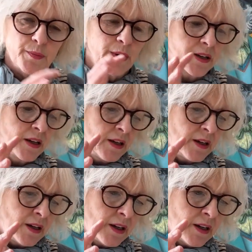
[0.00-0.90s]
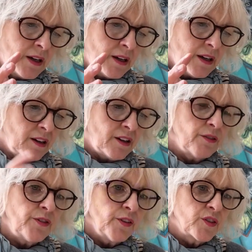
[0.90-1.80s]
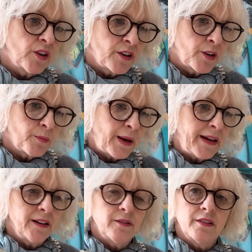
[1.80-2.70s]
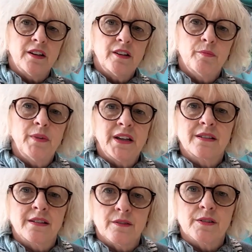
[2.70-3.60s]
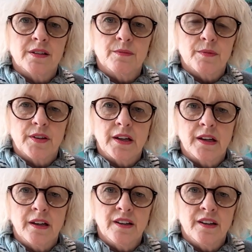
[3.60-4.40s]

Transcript: But if you've got an opaque one, you can mix it with something.